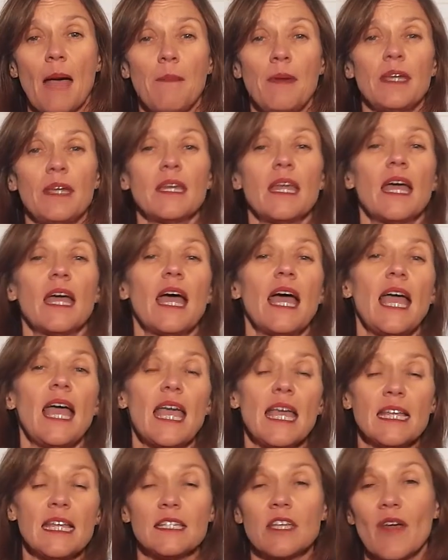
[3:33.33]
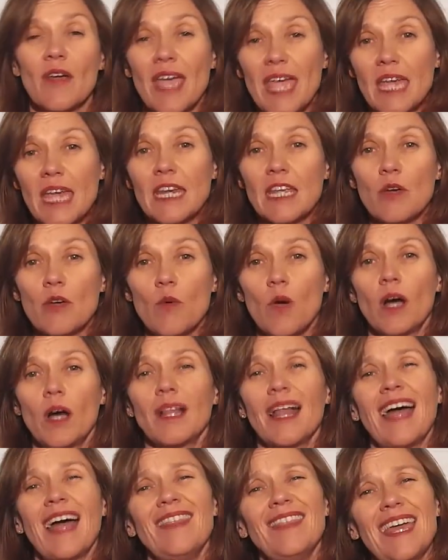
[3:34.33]
But so eating
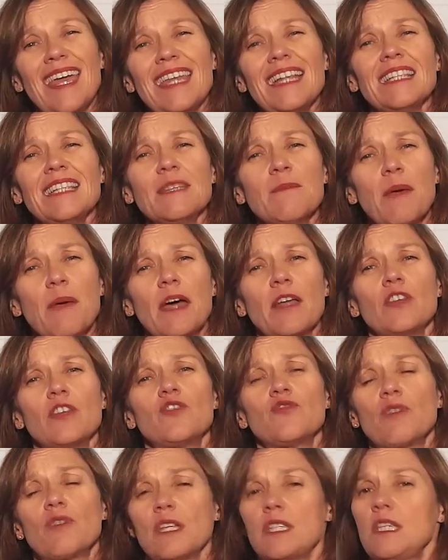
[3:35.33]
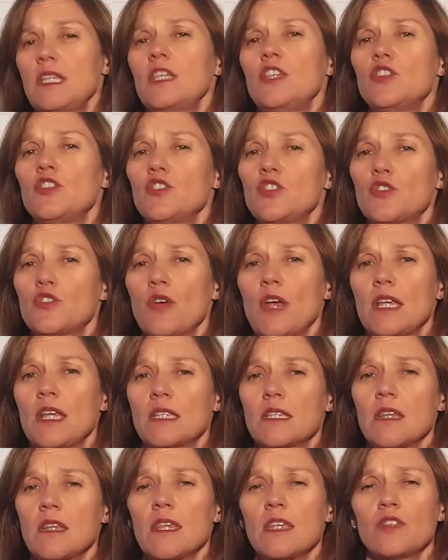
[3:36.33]
well, and then it's about addressing your
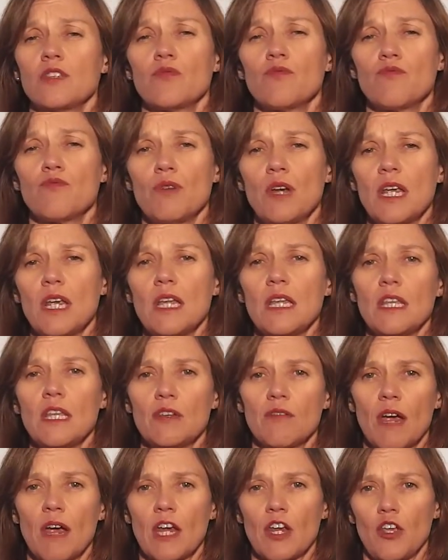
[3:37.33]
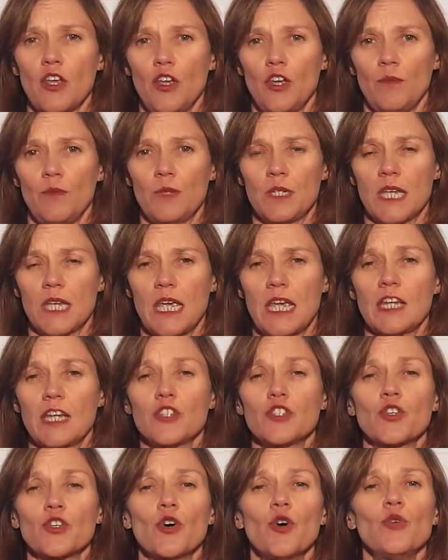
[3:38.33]
stress. So there's a really great herb tea, and
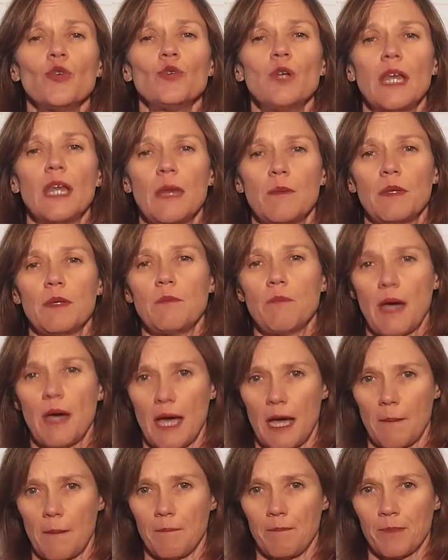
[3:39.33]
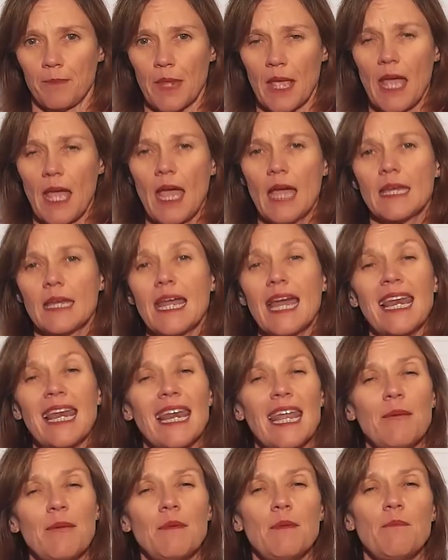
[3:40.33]
it's called lemon balm. Now
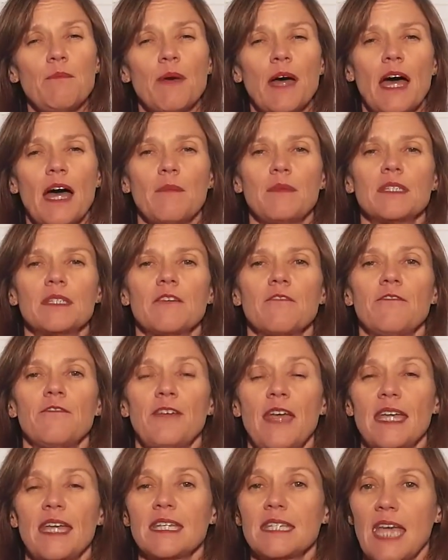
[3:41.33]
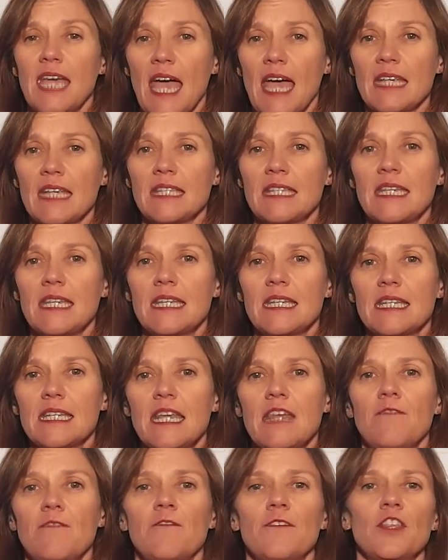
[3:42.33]
lemon balm is a fantastic
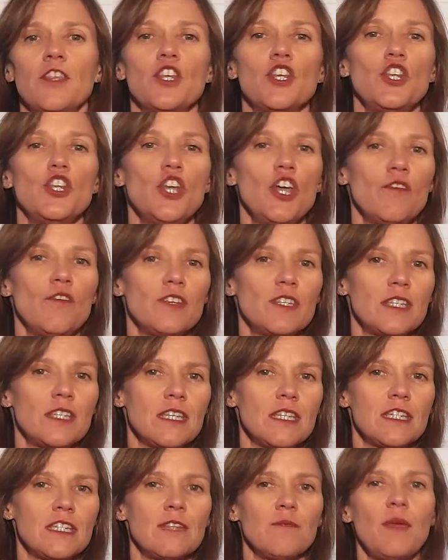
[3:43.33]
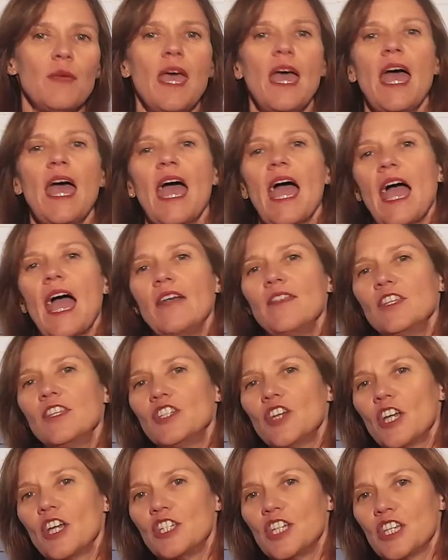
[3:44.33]
tea for the nervous system and the
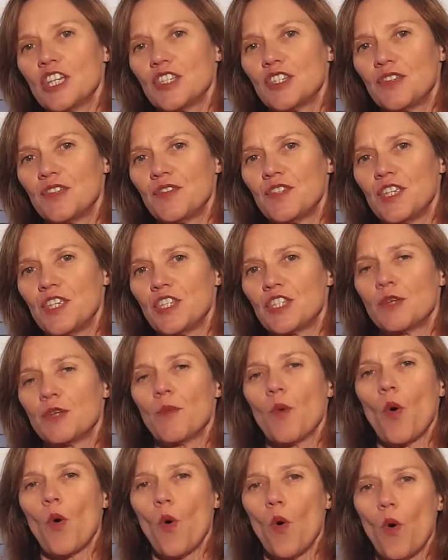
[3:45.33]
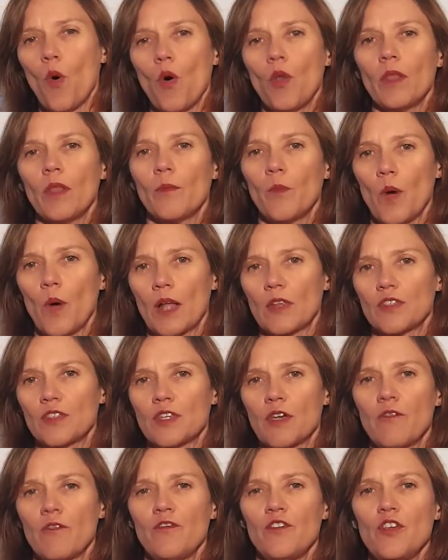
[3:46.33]
digestive system all at once.
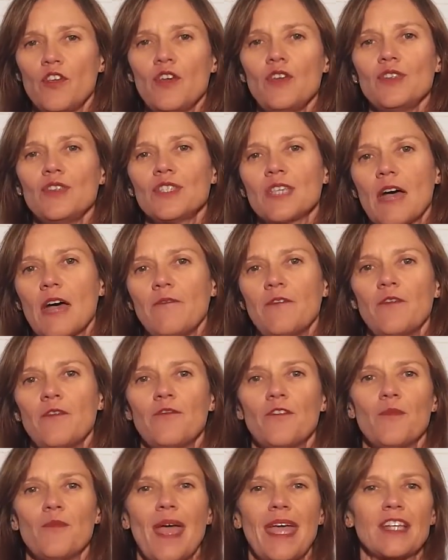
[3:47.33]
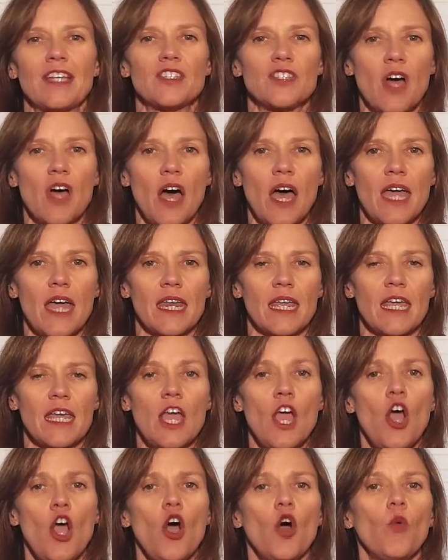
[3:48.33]
So if you suffer from
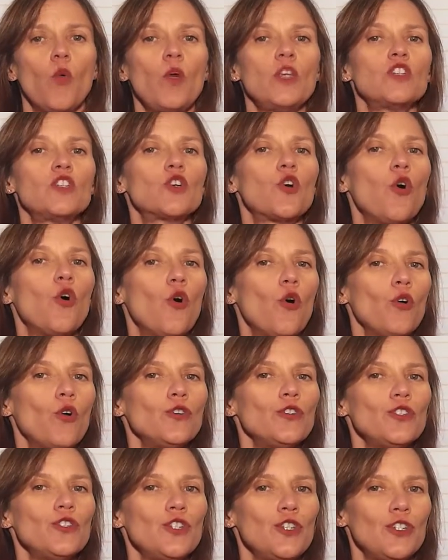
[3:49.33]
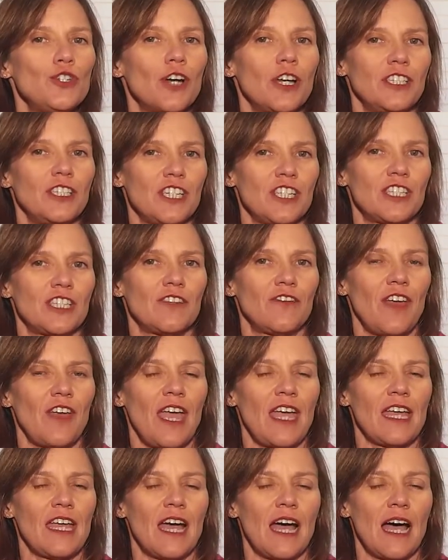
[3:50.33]
anxiety, which causes you digestive
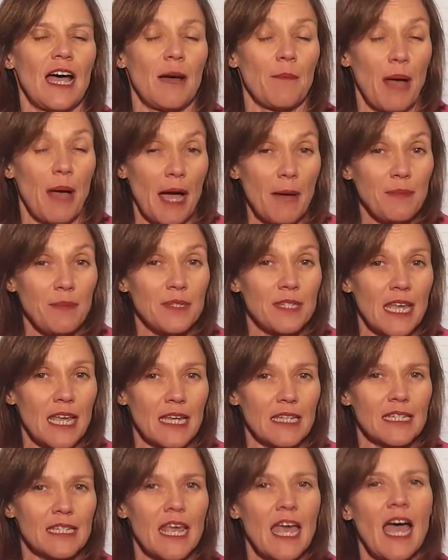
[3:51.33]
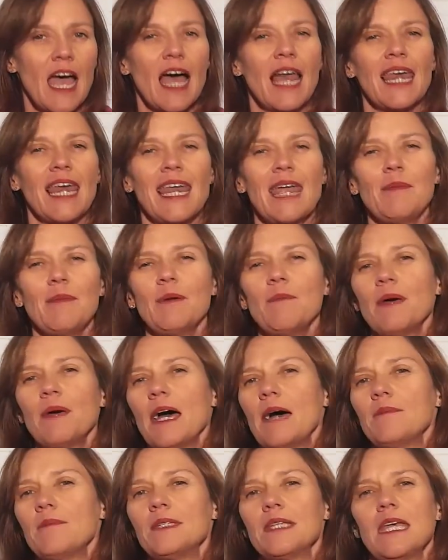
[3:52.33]
upsets, lemon
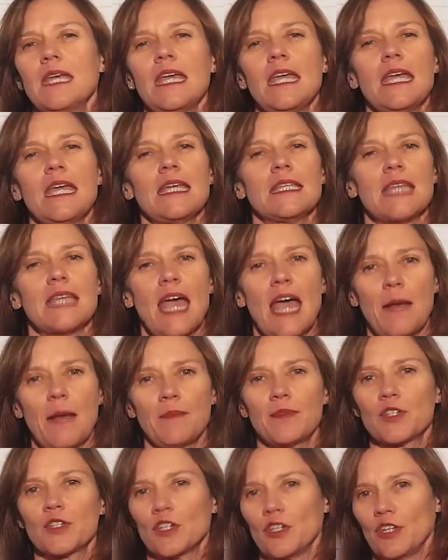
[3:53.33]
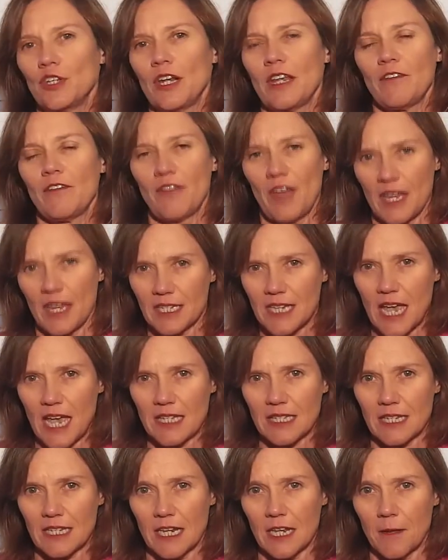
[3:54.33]
balm tea is absolutely
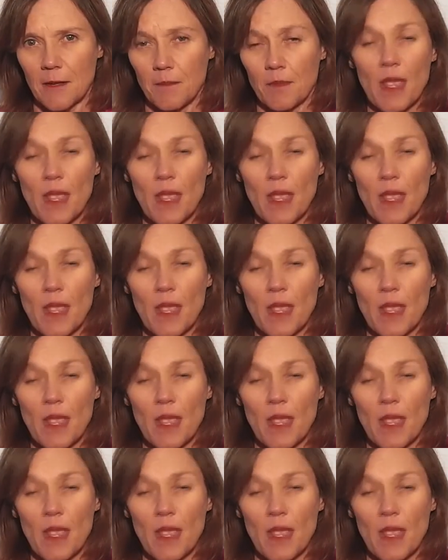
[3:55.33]
fantastic.